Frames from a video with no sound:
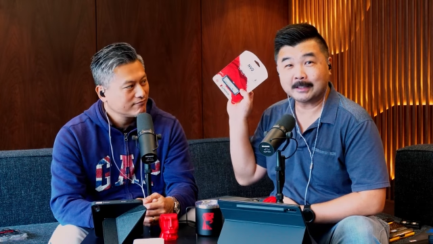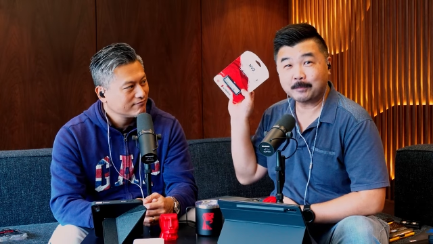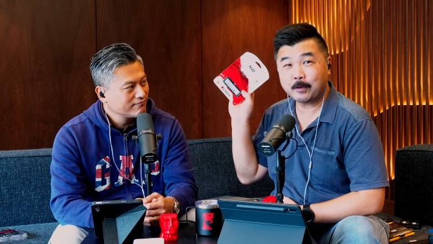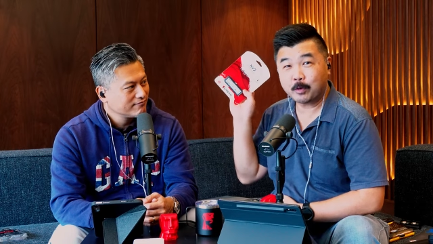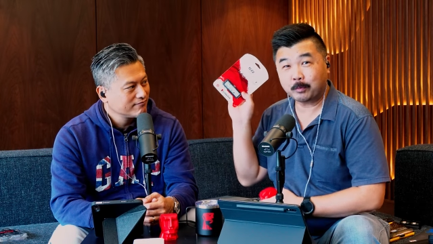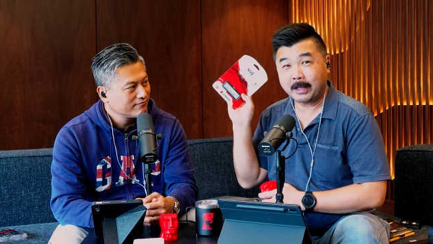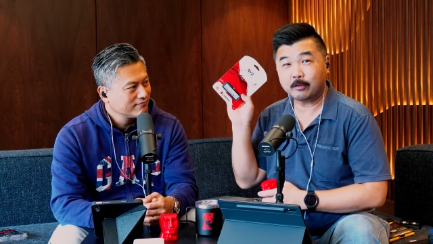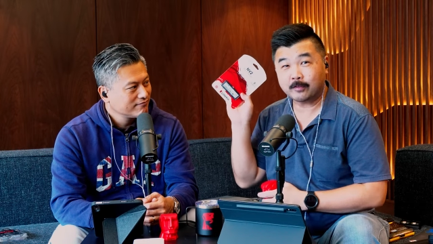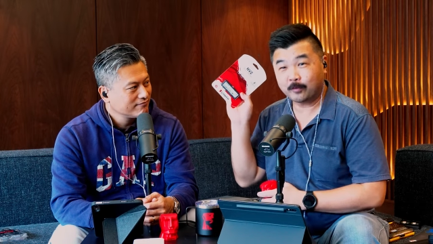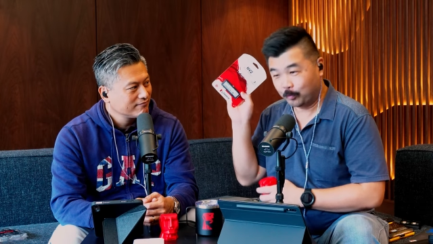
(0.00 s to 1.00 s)
Speaker 1: doesn't mean we
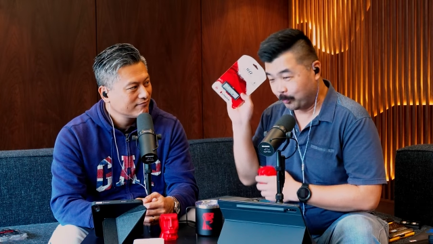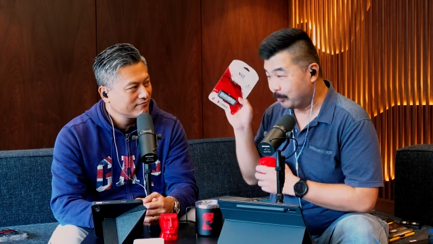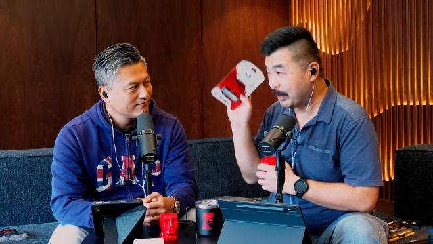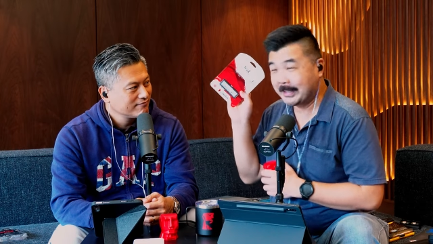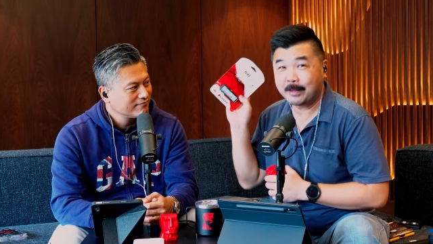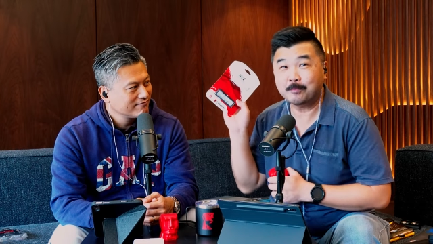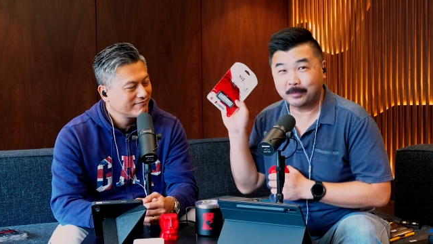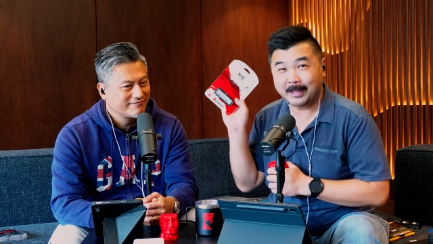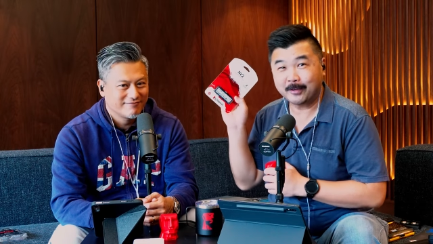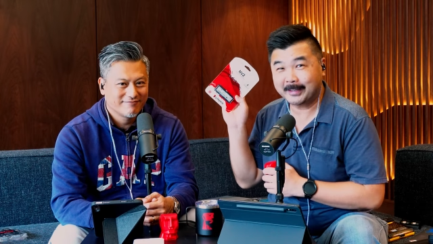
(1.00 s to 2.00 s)
play with we didn't
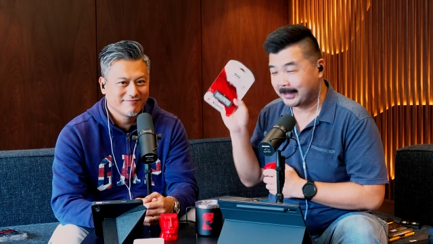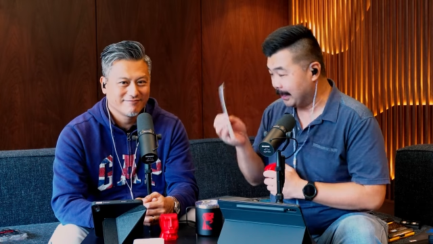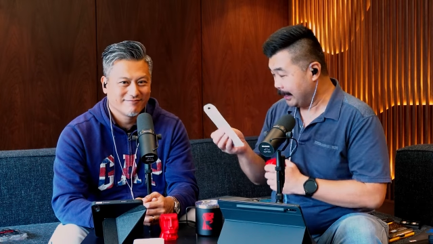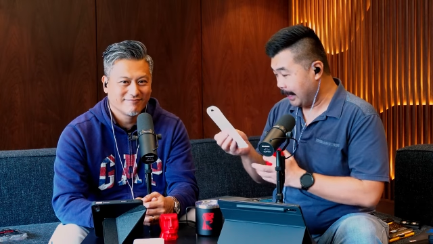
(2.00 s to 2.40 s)
play with it.